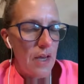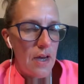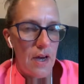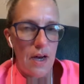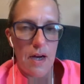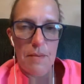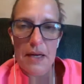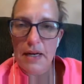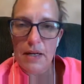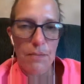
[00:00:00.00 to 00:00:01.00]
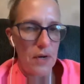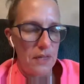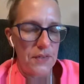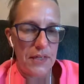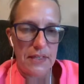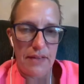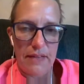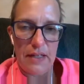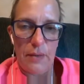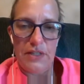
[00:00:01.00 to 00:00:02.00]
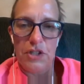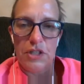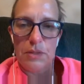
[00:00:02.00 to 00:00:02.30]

At any point, if you guys have any questions,